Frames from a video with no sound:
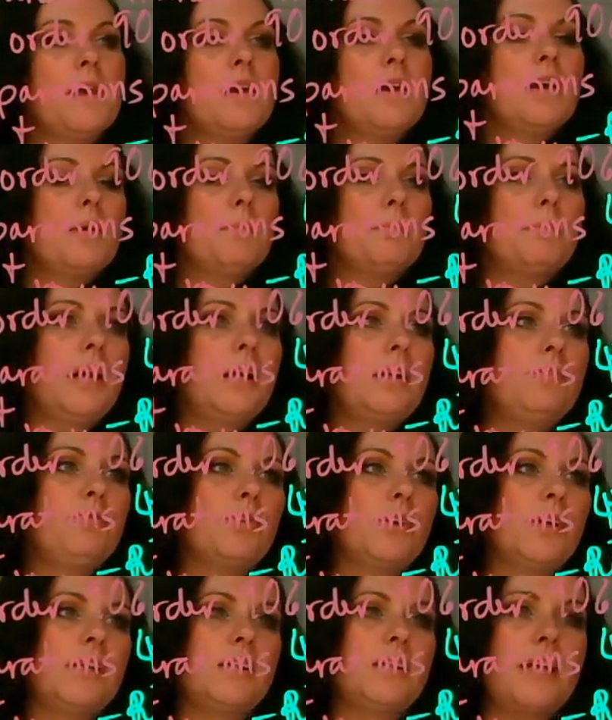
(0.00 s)
Betty
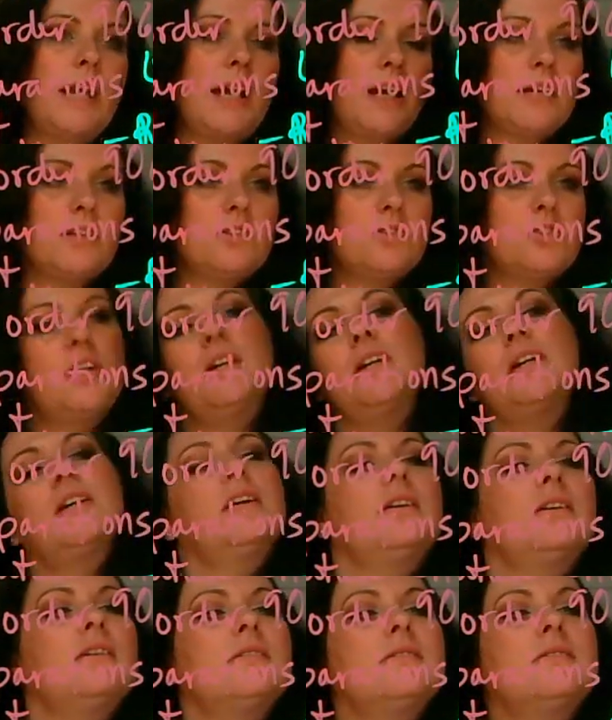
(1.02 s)
Friedan, she
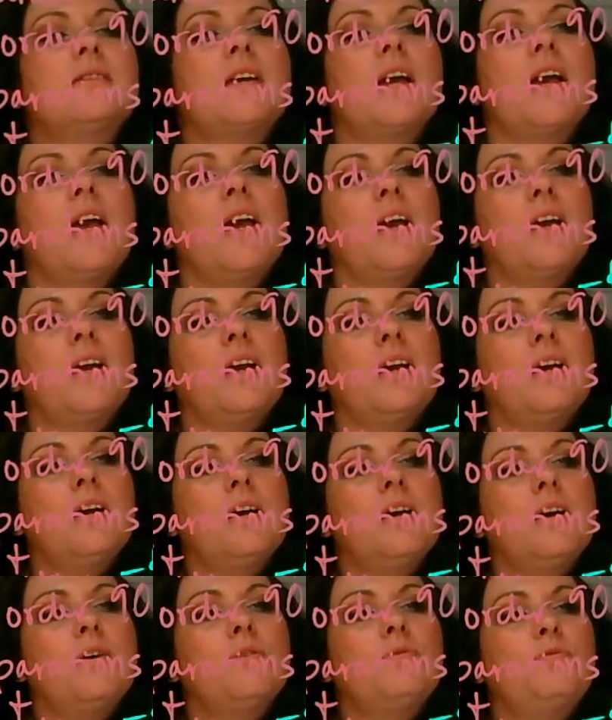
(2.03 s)
is a
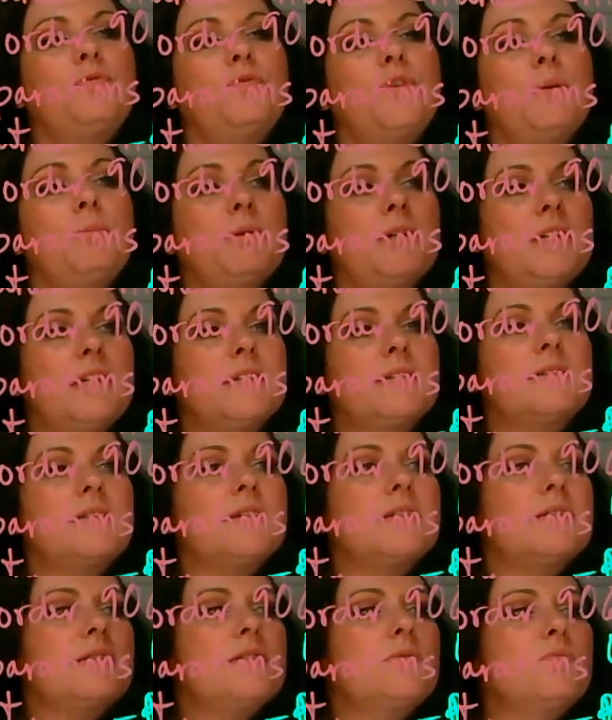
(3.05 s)
feminist.
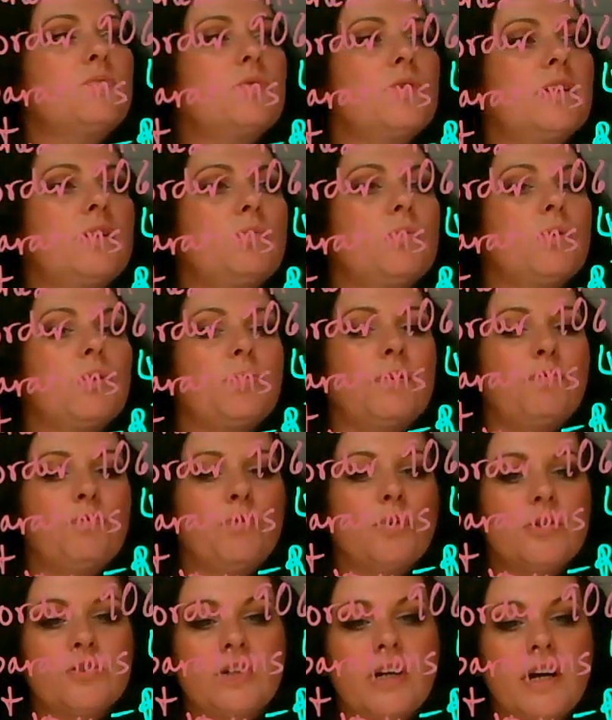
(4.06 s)
This is really where we
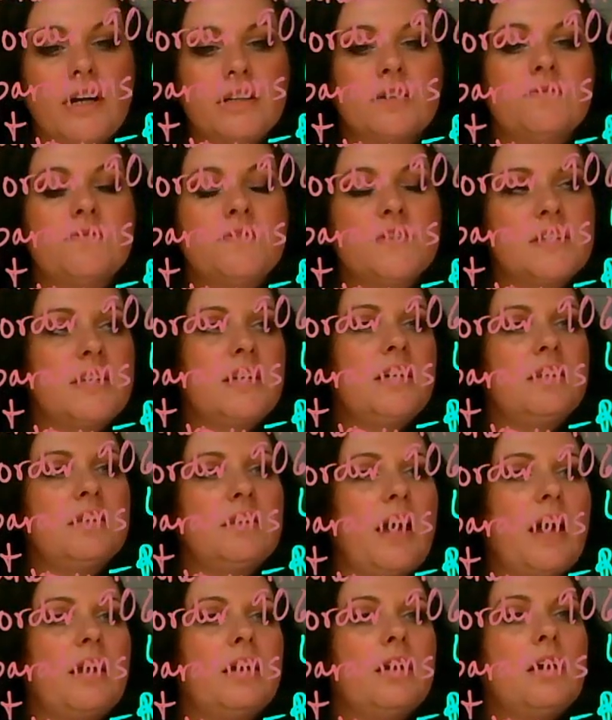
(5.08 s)
first kind of see
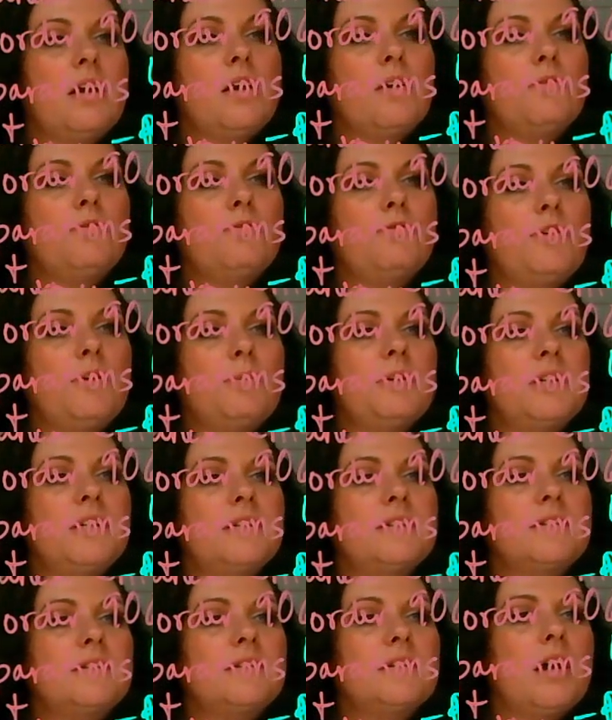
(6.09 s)
that
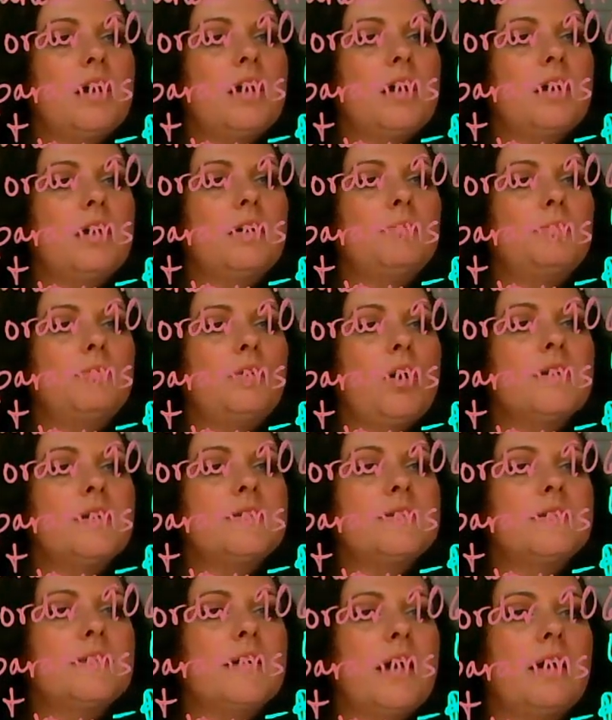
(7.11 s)
feminist
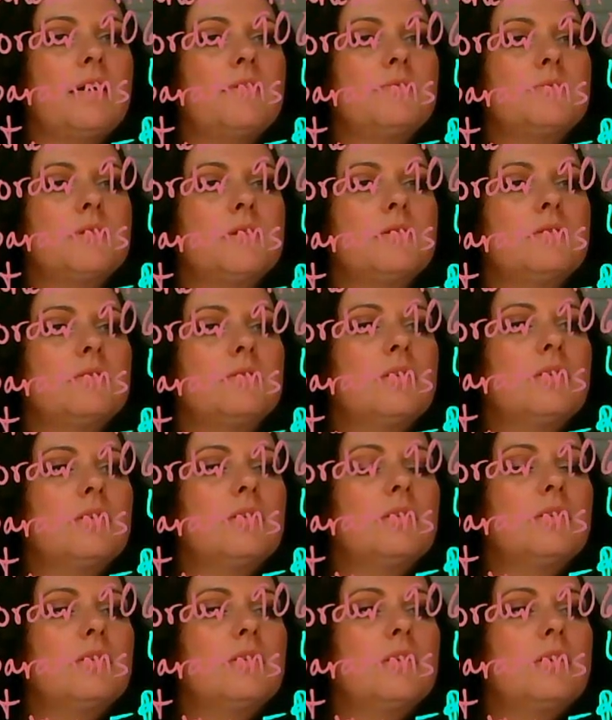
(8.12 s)
concept.
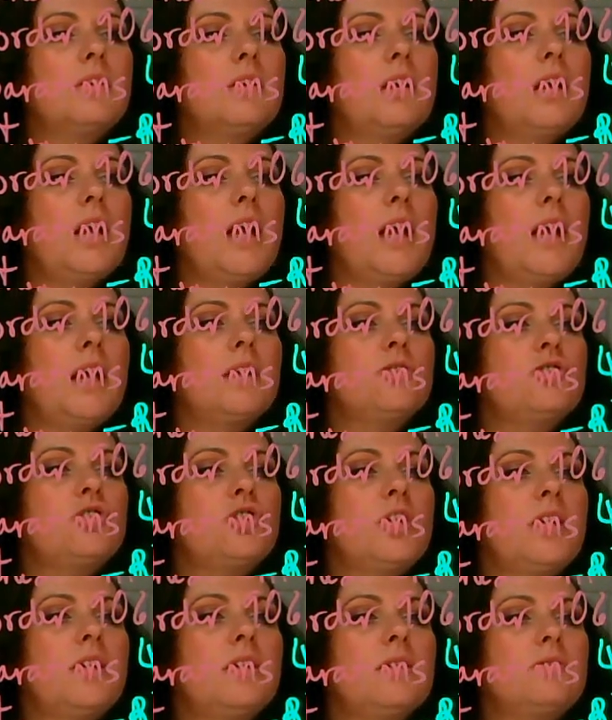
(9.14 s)
And
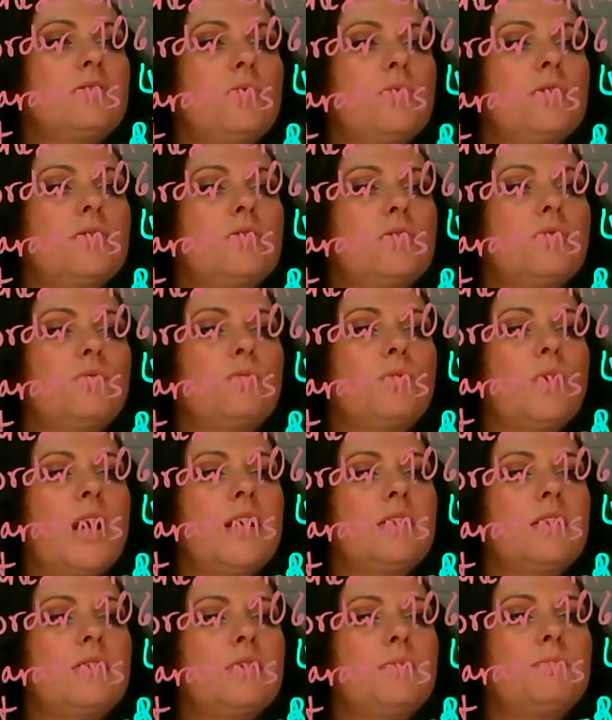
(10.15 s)
she is going to
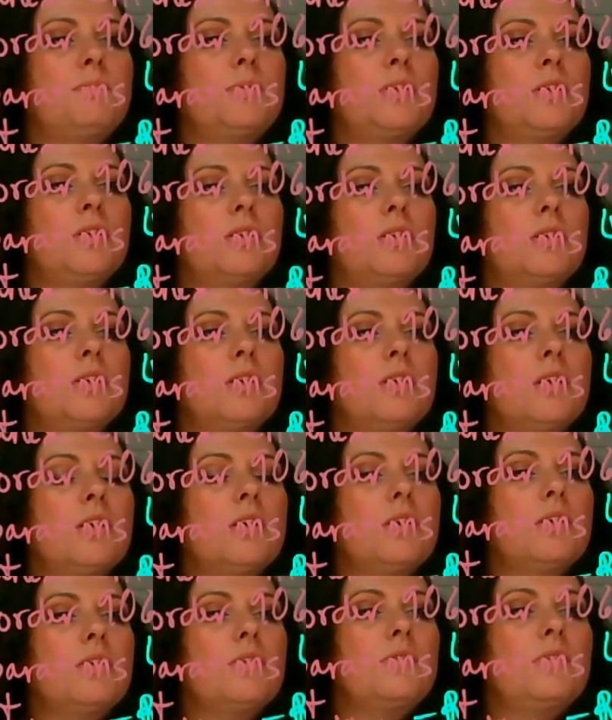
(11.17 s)
write the book,
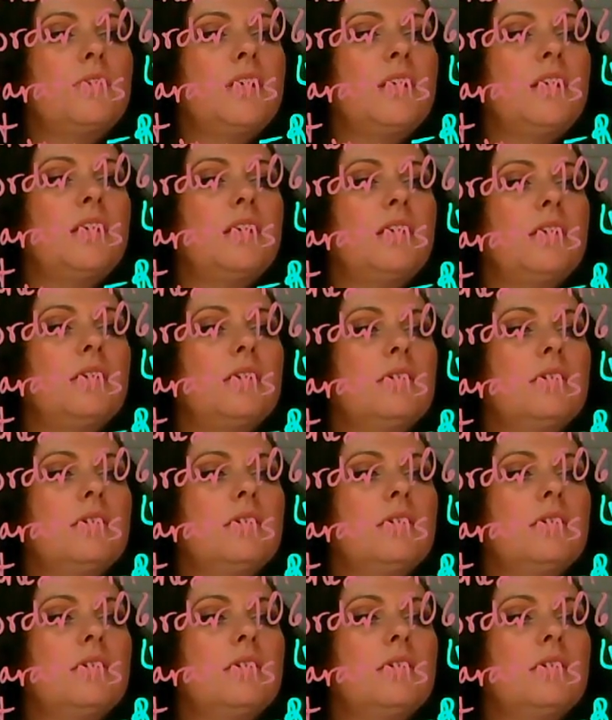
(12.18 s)
The